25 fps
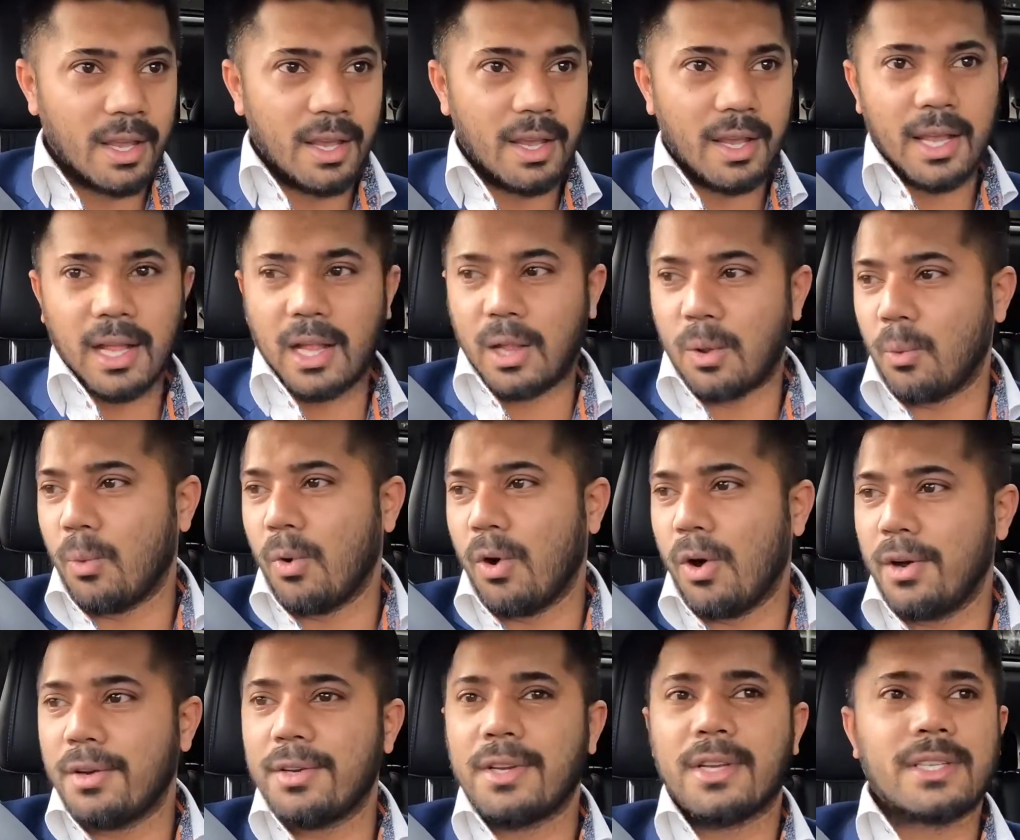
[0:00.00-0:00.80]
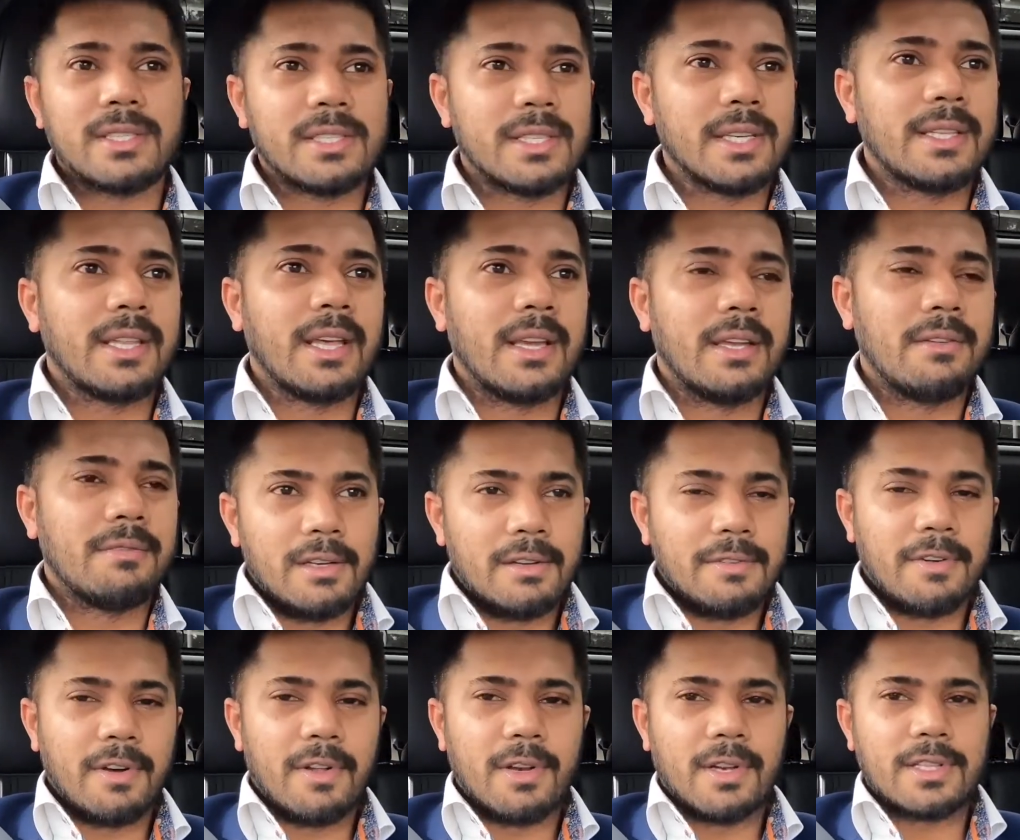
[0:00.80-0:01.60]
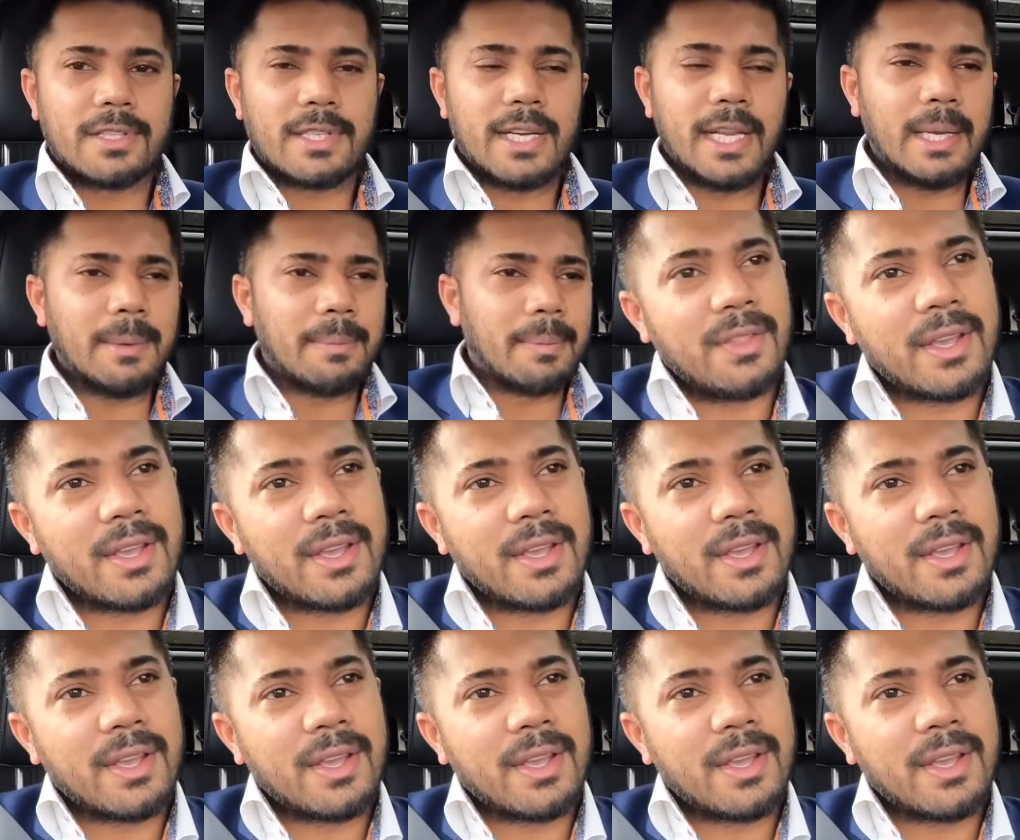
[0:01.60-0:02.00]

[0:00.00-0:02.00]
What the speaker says: it'll warn you to say that you've fallen asleep.